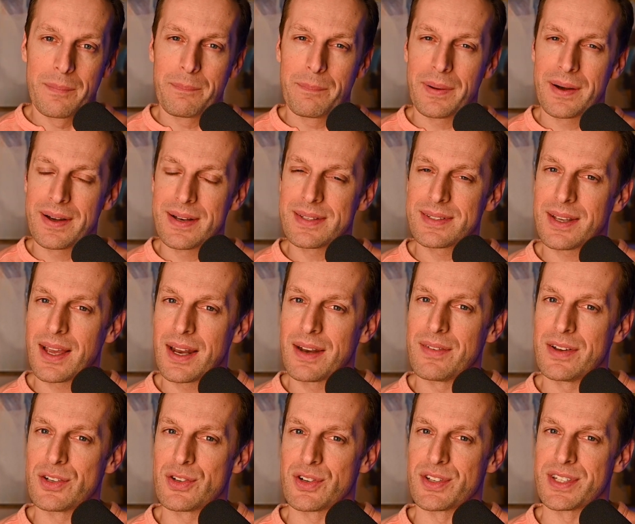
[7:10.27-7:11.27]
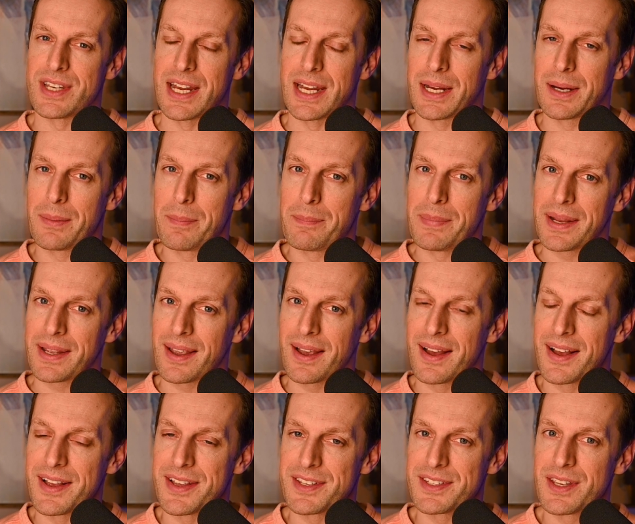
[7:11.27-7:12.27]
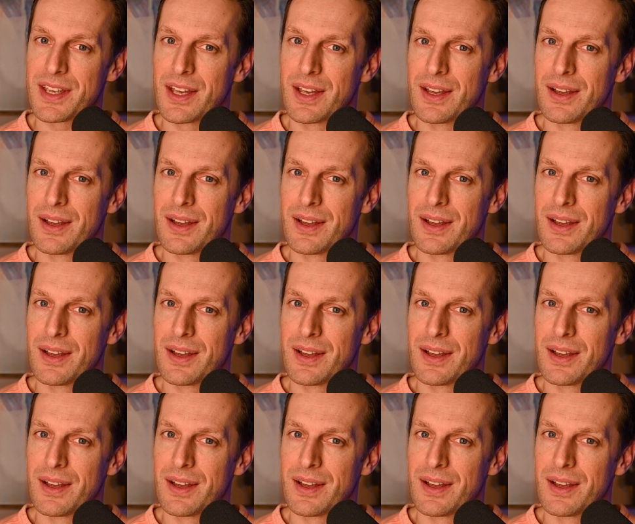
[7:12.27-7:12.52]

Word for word: But it is kind of interesting because